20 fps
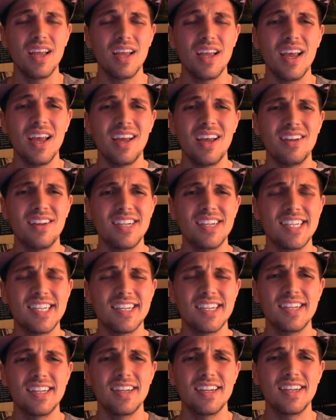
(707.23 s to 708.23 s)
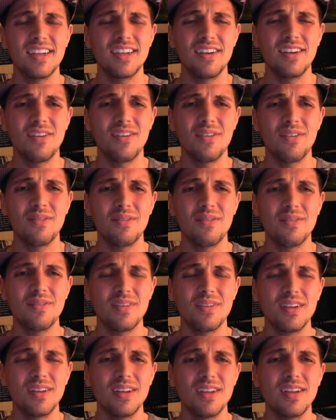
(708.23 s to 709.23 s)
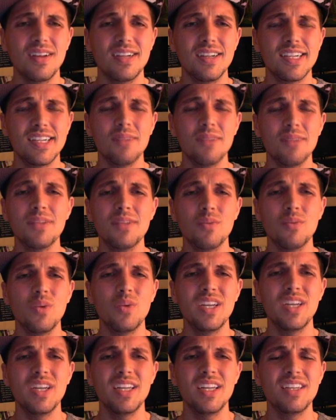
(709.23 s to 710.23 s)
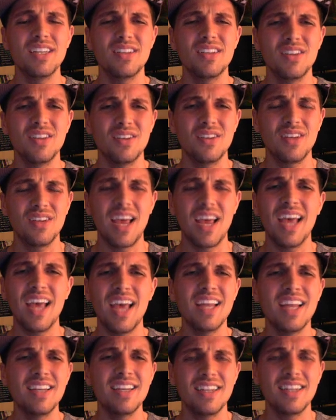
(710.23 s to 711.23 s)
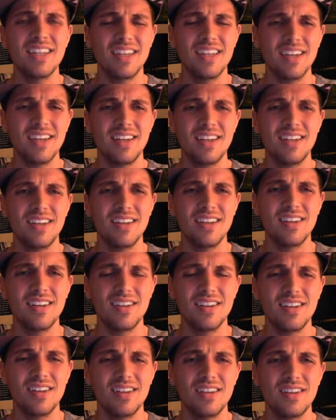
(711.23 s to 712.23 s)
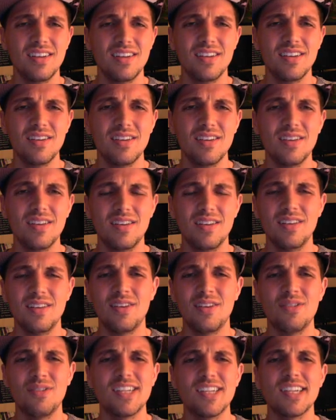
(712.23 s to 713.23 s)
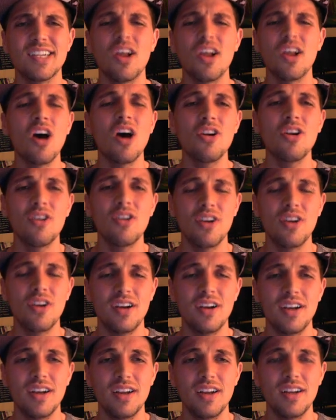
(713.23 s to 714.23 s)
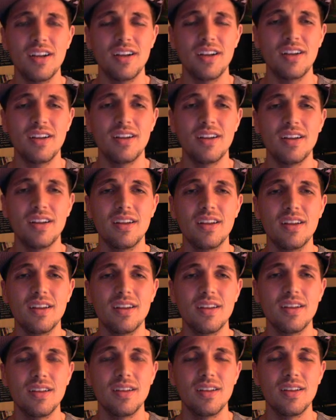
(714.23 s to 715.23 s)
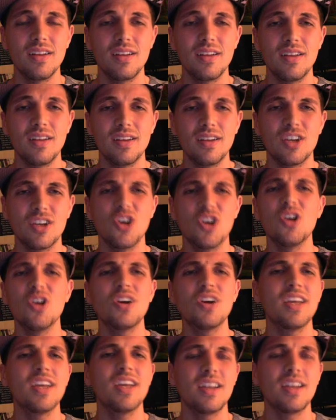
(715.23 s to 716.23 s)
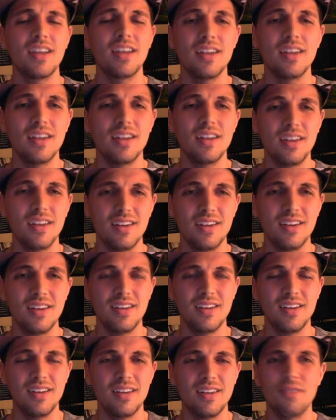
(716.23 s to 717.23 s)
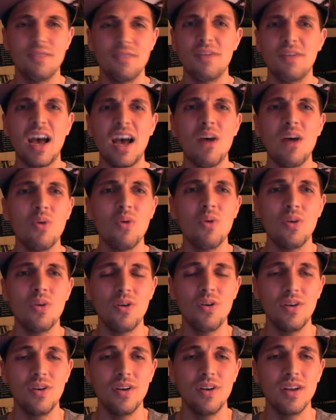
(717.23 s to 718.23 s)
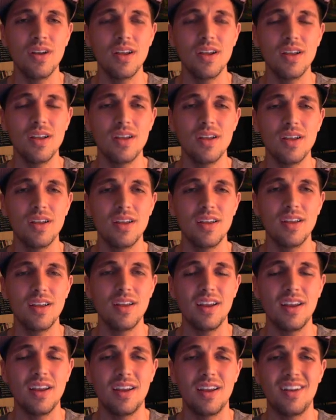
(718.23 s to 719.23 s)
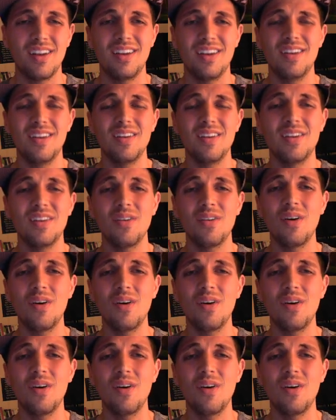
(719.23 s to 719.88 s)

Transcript: as, you know, something we need to end and you know, slaughter and cook and devour. And you